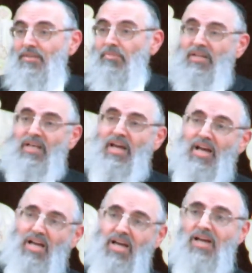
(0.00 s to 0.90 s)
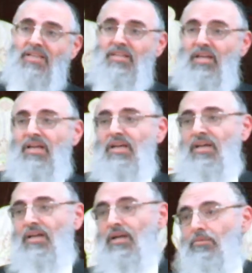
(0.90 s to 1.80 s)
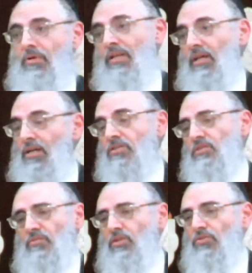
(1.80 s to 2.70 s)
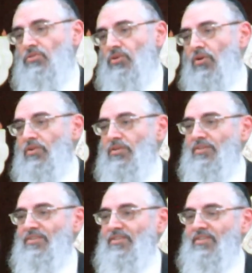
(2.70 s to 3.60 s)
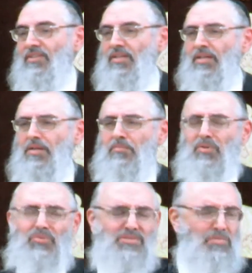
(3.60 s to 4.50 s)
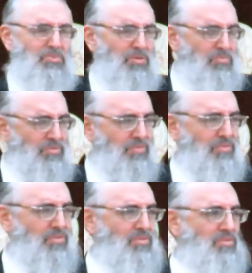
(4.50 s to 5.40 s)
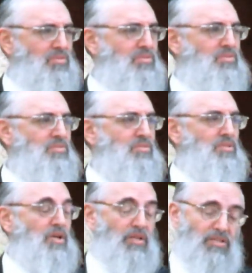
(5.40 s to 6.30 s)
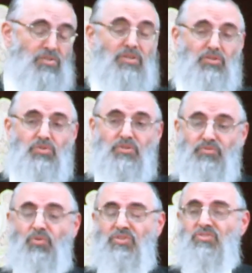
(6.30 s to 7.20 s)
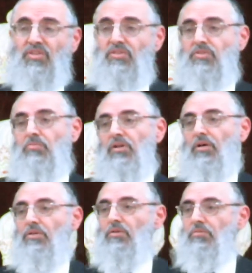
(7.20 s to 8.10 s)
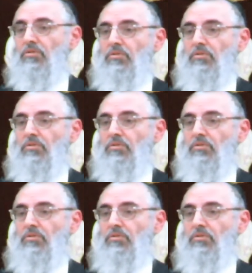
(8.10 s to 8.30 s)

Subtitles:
Ben Adam Malach. This is a very good song. But what's the purpose of it? And let's focus on this Ben Adam.